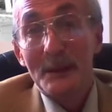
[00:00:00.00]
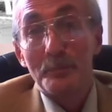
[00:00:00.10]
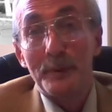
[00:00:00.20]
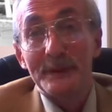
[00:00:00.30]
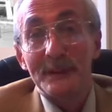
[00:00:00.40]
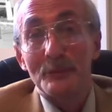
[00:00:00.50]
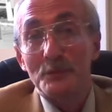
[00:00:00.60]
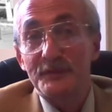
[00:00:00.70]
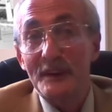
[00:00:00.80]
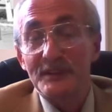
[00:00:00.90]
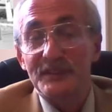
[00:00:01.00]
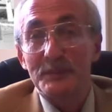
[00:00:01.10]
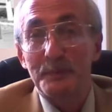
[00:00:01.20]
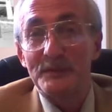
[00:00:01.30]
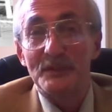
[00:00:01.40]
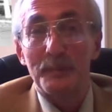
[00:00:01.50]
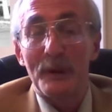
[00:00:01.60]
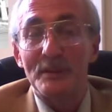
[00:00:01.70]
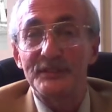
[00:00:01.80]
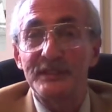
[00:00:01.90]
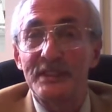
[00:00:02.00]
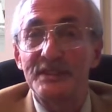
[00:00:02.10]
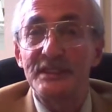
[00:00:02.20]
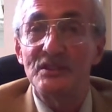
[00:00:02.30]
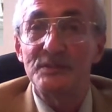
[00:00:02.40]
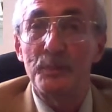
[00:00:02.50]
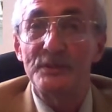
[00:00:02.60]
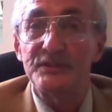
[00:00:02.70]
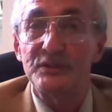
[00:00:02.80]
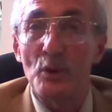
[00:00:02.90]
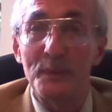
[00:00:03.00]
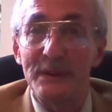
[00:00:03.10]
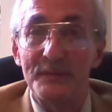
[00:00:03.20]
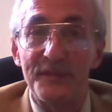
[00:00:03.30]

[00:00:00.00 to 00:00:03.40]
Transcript: But it was very suspicious policy that they just put so many